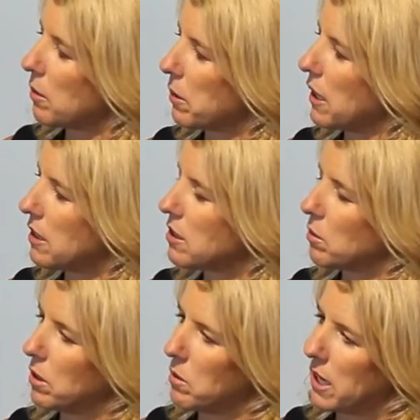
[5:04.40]
a place that
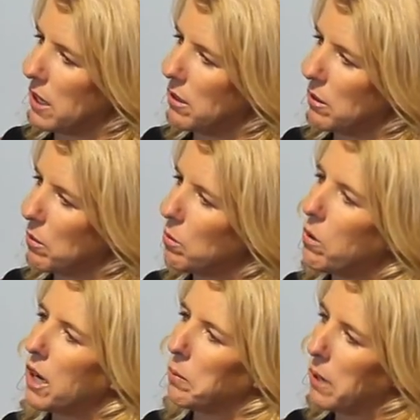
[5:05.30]
we want to
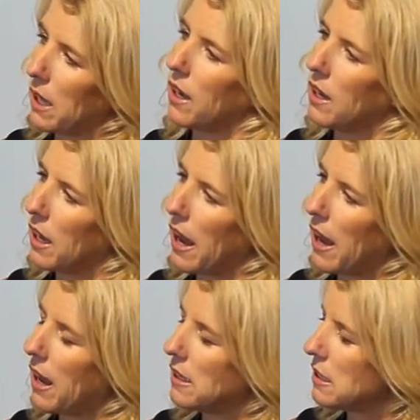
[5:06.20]
want to be.
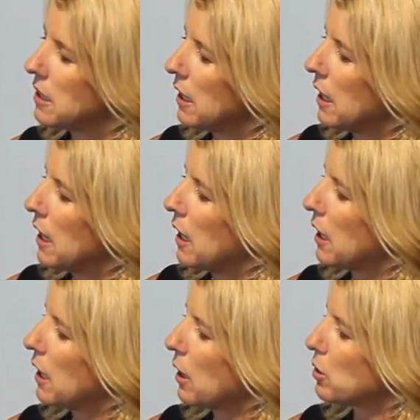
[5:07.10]
And,
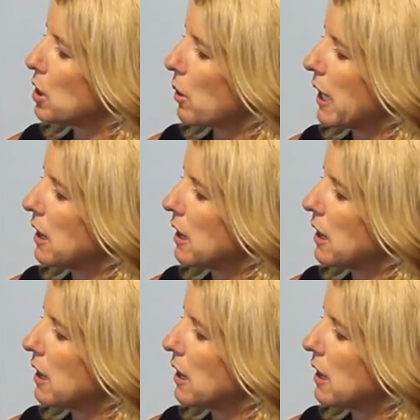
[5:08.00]
you know, so I